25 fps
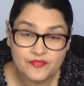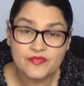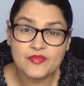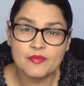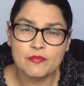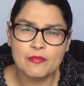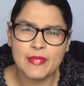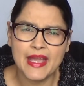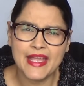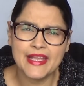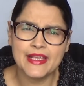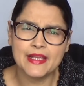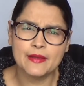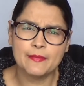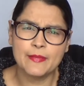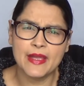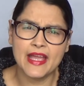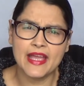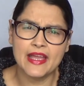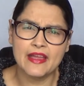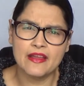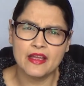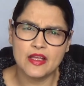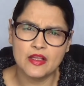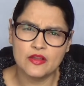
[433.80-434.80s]
make a
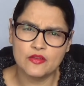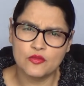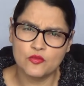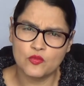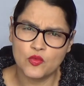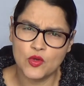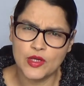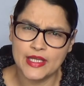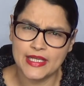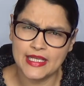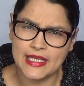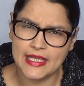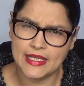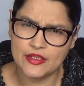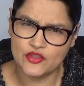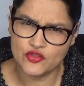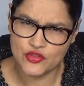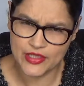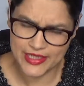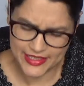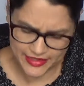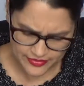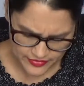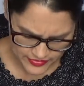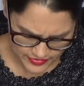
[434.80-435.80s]
pair of wide leg
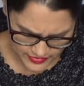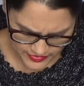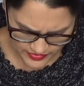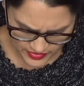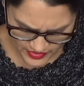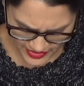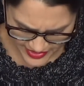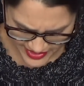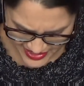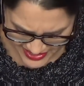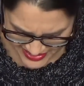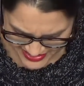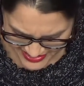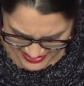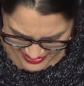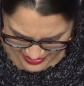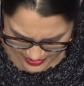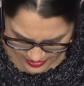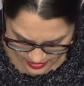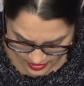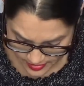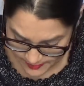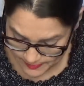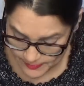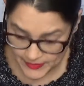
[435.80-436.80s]
trousers. I
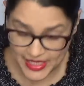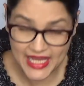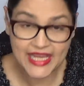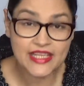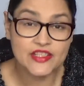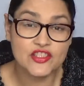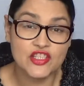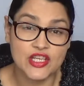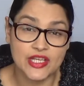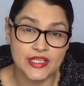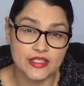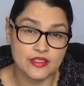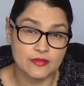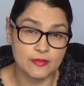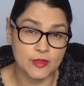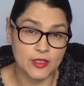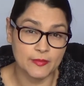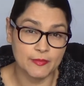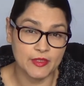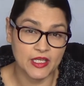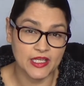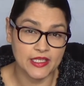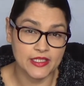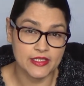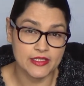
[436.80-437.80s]
think I may change my
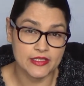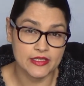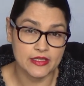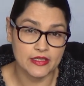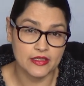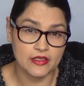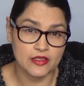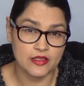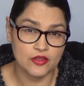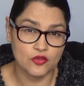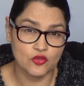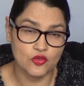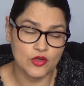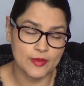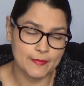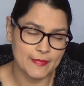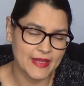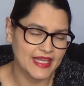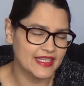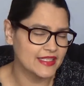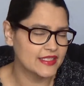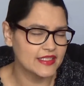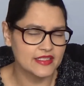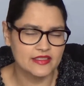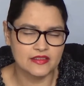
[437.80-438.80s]
mind, or I
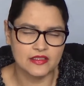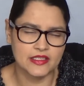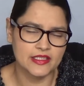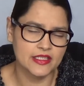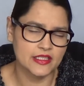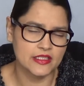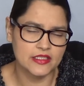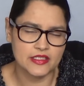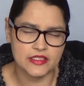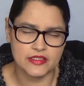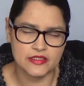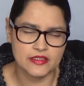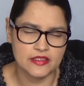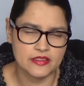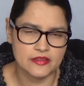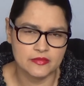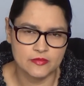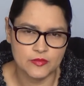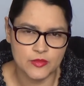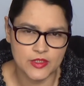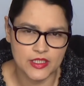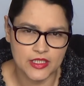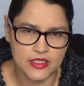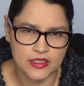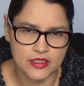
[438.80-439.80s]
may decide it just doesn't
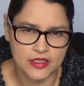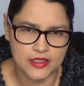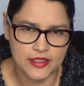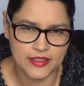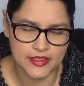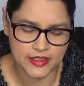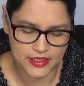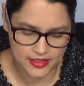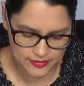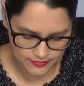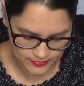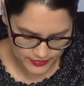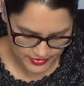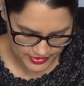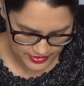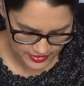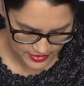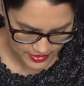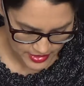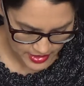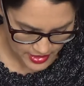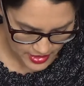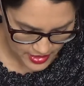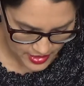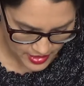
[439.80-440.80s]
work like that. But
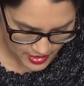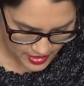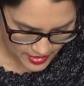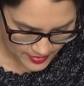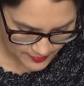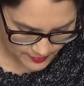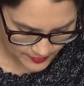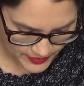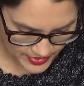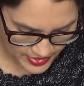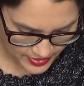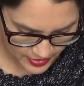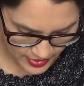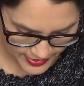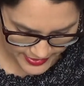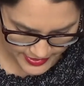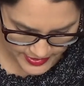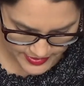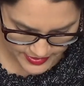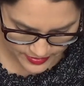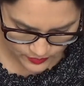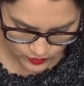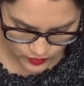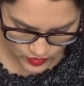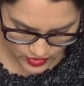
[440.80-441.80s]
like I
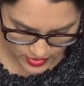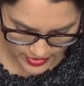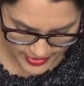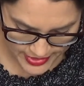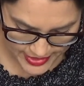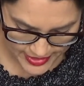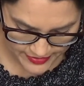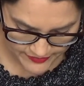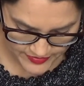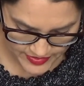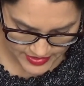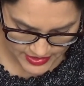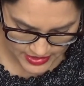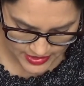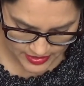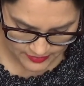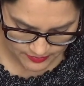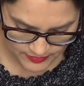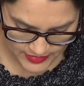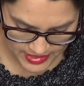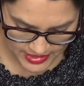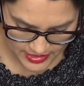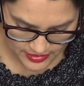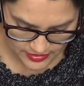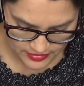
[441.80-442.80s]
said, what I have seen
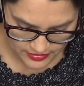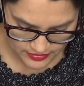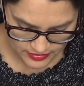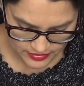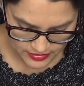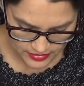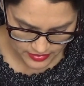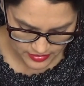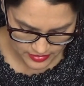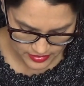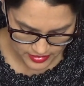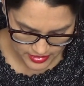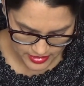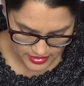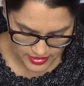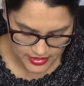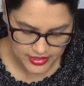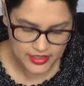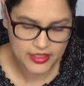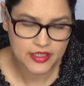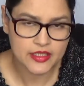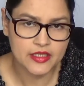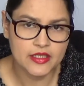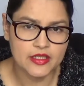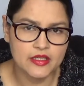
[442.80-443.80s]
made in
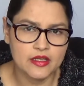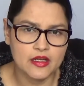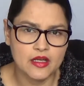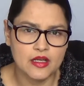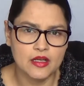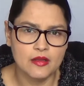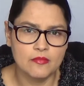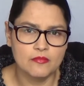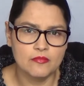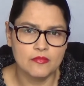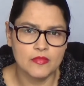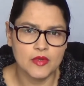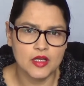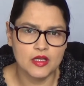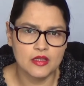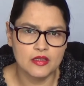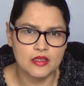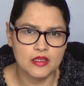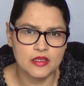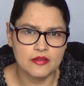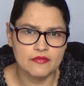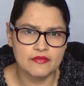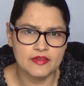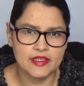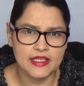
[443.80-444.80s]
it are
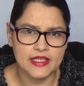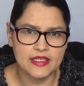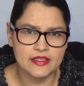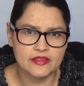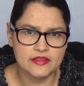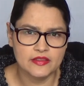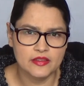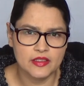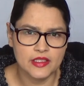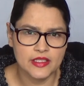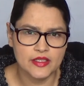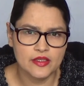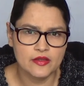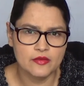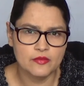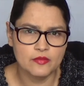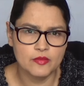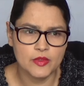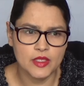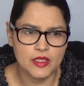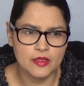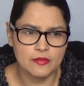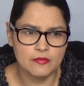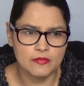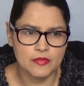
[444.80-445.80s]
lovely. So I know
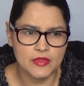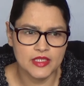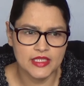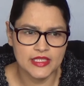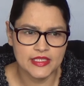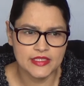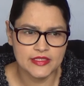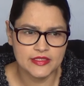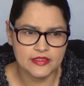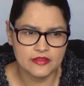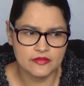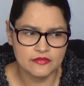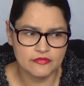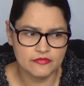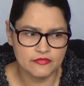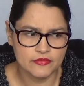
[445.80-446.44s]
Lisa